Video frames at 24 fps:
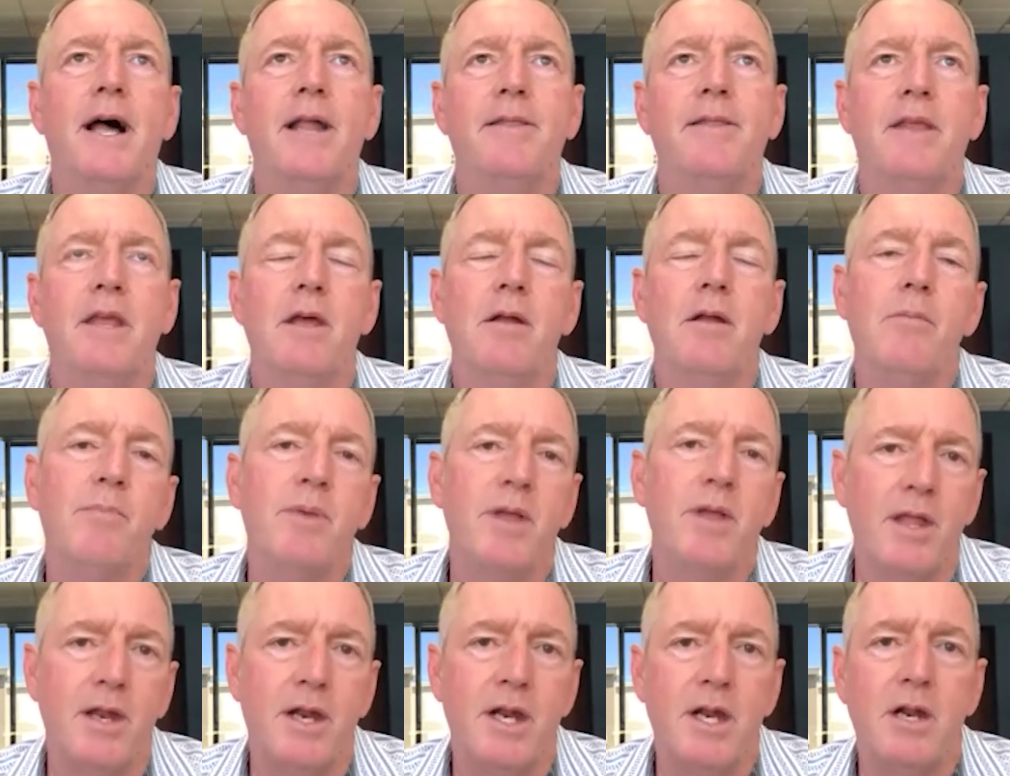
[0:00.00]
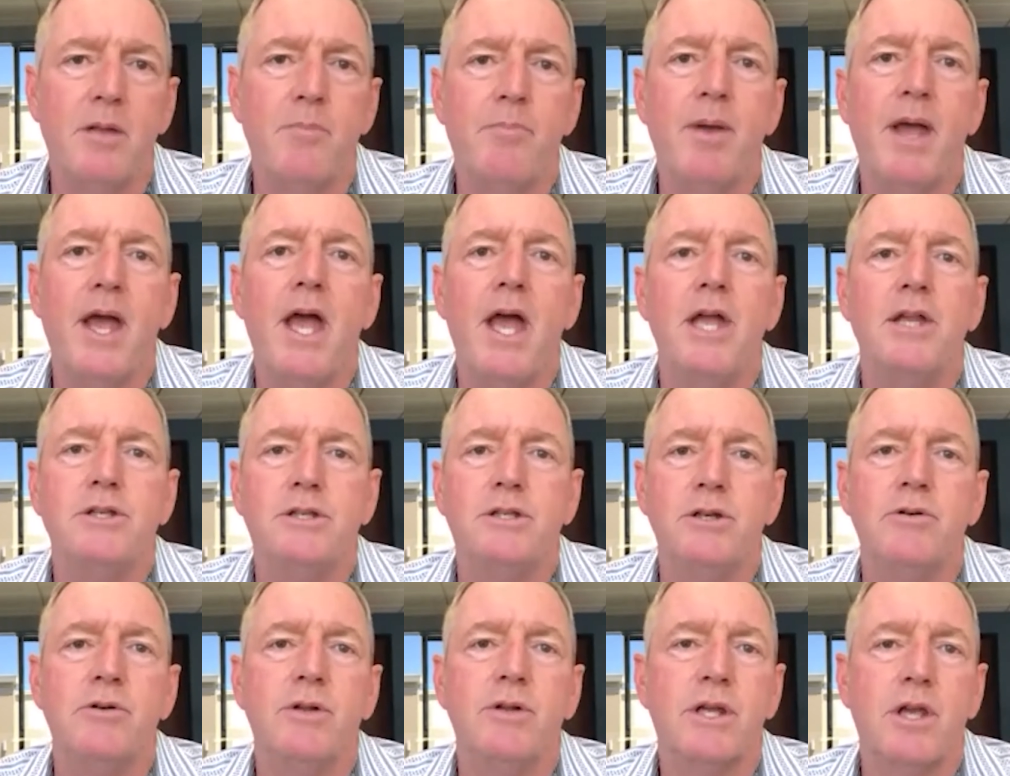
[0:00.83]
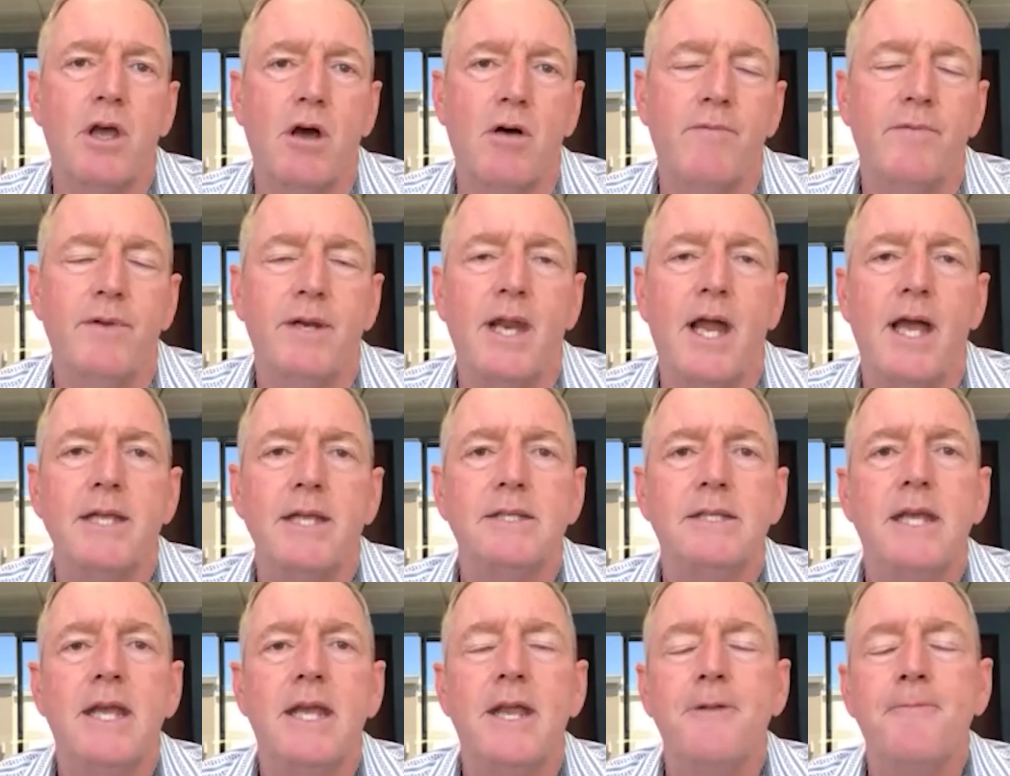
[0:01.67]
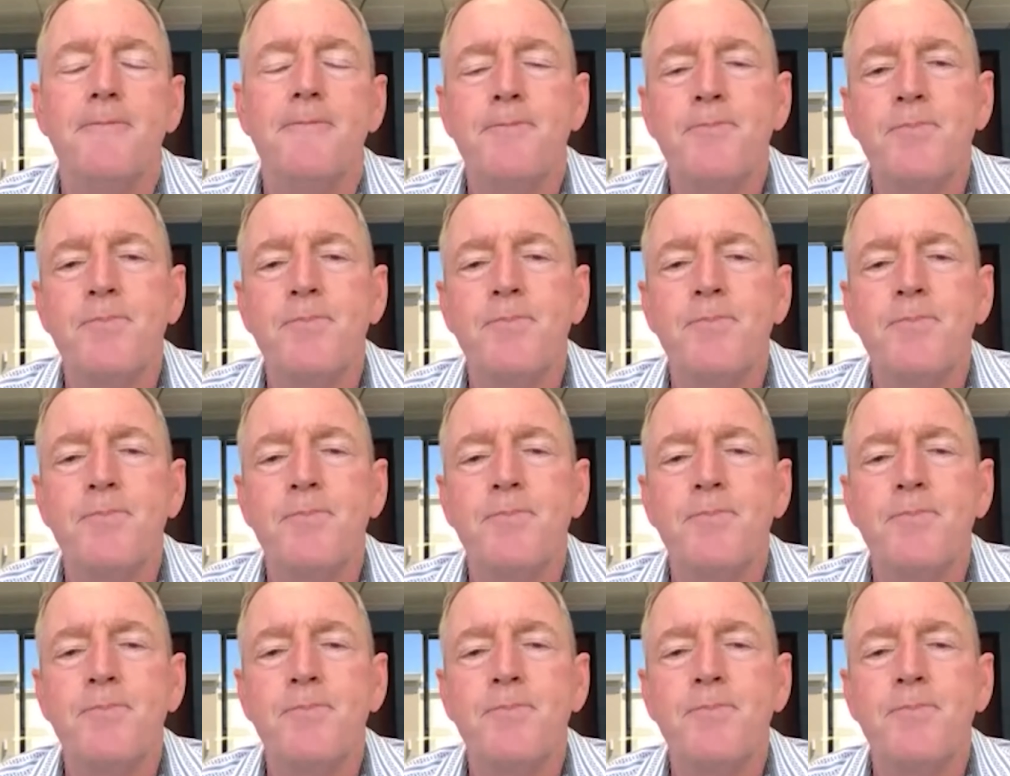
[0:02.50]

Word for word: the inability to pay due to COVID 19.